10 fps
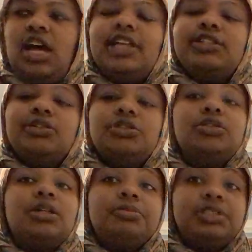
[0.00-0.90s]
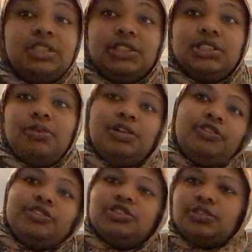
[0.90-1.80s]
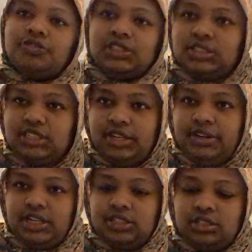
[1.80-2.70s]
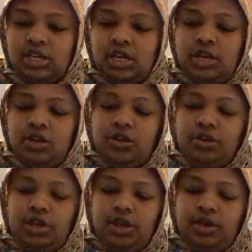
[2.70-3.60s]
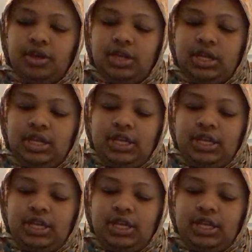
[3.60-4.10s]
I told you I'm serious, I'm looking for something serious, you know.